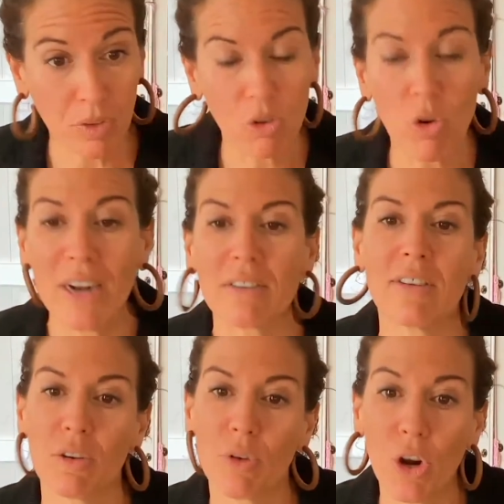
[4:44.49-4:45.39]
ground
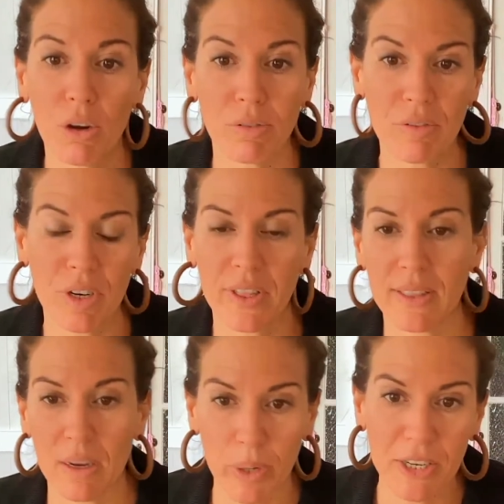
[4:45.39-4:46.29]
zero of
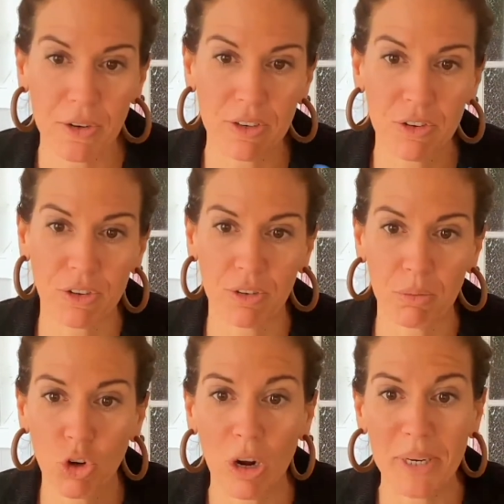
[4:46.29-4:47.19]
everything that we do at
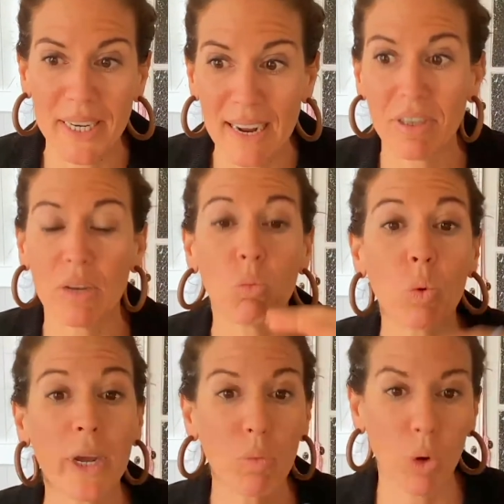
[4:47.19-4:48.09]
Tourism Tribe and Navi.
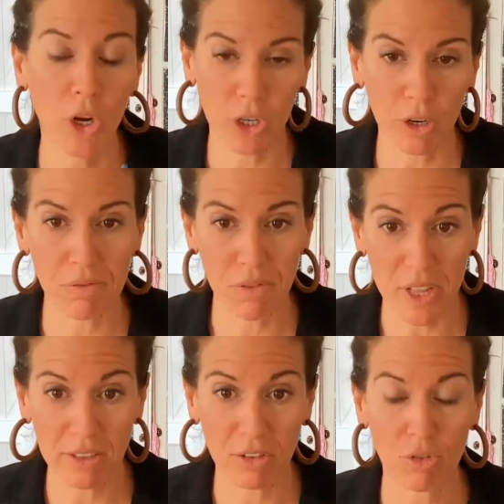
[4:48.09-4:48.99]
We work off
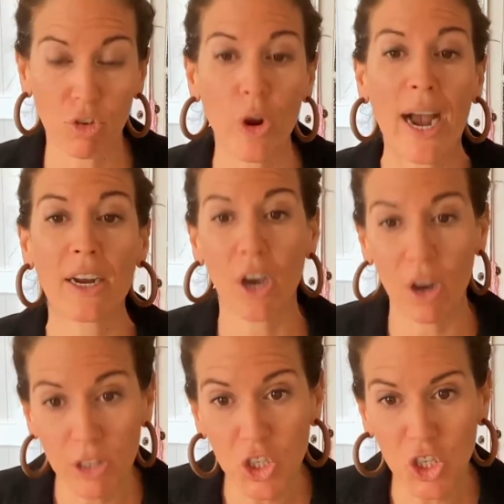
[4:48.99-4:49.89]
this through our
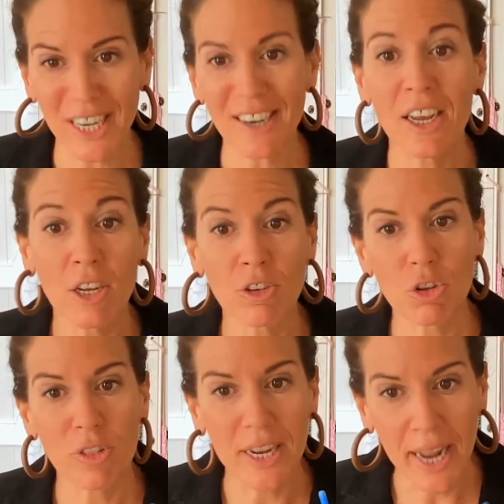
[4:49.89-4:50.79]
coaching
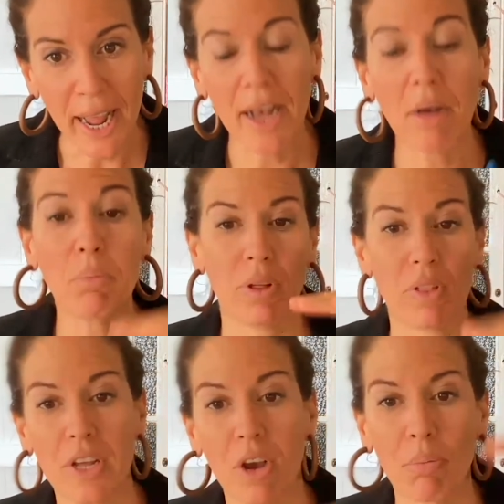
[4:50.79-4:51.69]
to then help
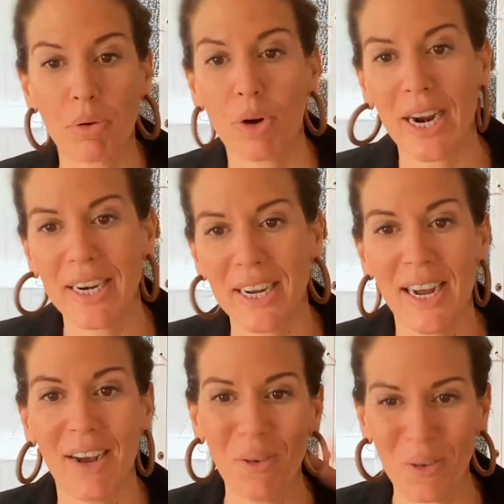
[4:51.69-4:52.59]
the
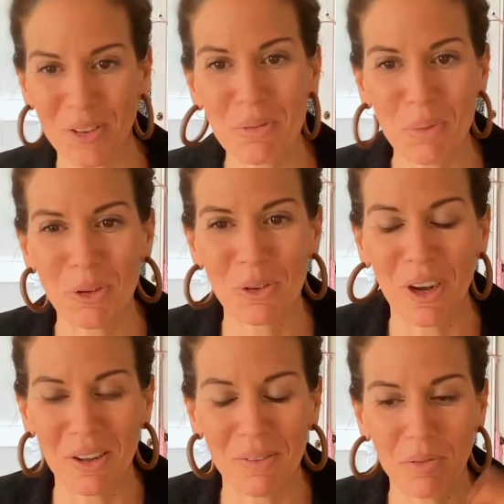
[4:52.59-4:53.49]
operator or the
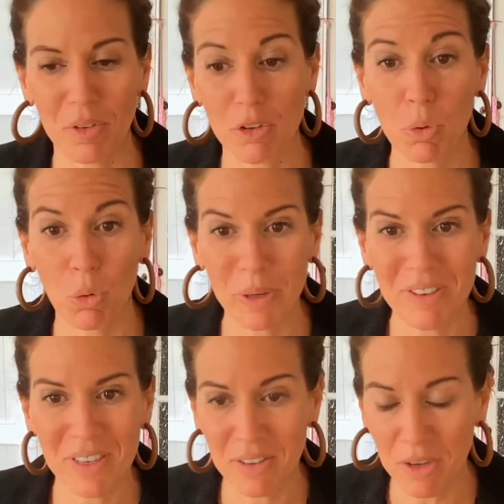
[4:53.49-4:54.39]
small
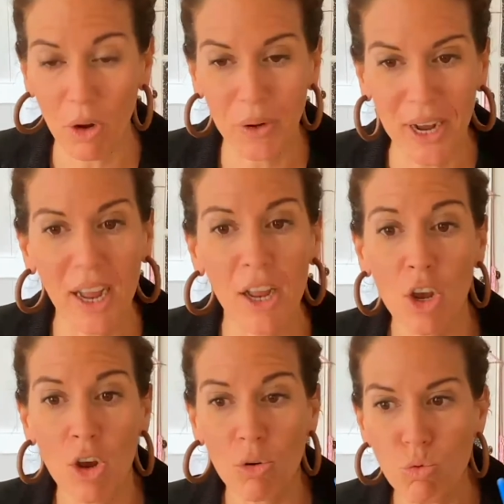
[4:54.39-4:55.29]
business owner
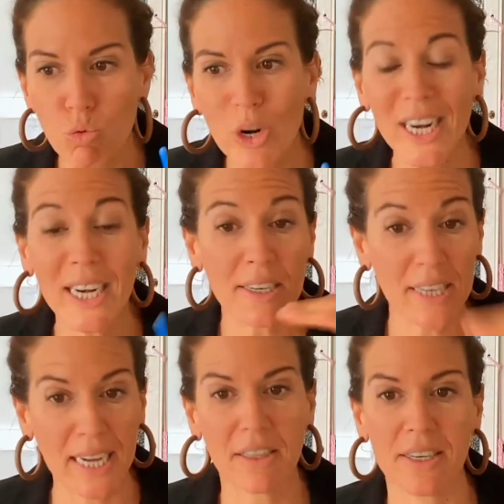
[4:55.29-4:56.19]
really
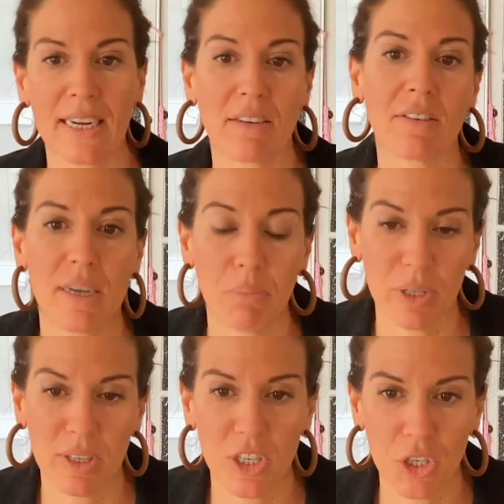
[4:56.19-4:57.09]
take the next step
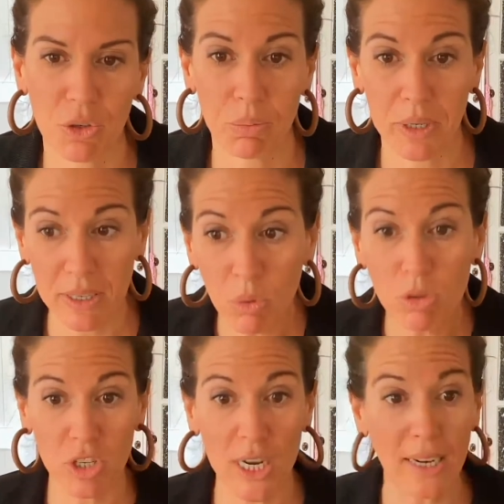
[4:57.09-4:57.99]
with digital. But it all
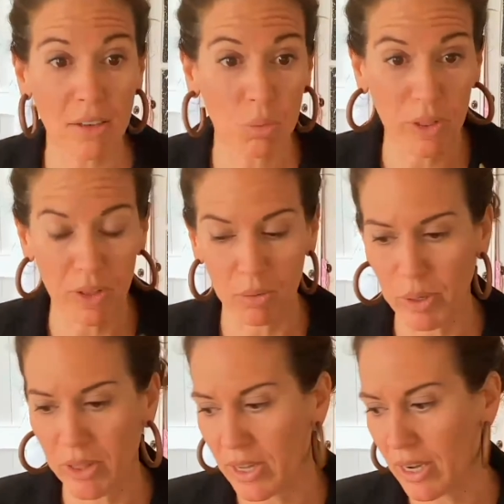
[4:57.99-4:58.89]
starts with
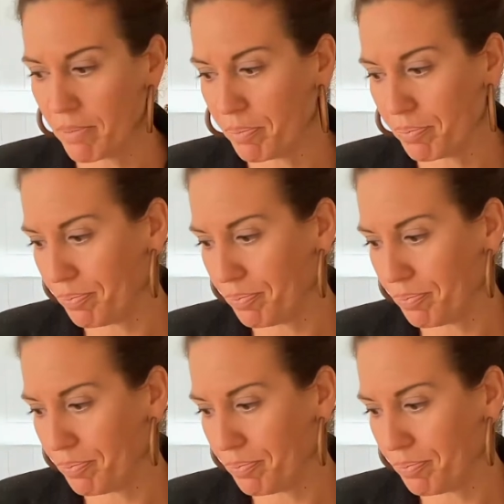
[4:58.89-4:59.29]
a